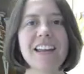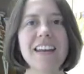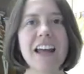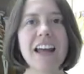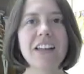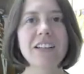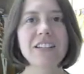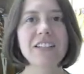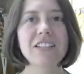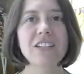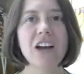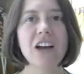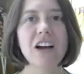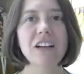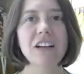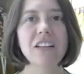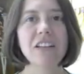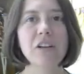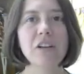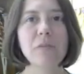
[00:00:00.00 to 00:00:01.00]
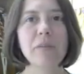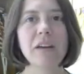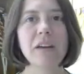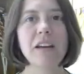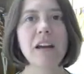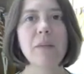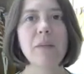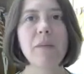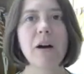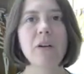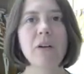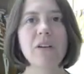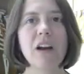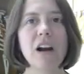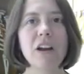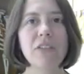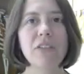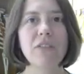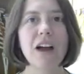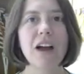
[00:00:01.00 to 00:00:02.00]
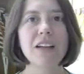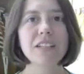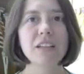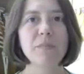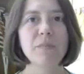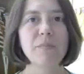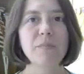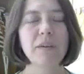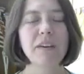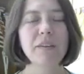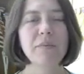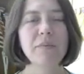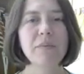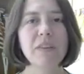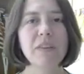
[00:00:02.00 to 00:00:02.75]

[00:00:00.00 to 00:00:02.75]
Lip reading: Now let's talk a little bit about arthroscopy.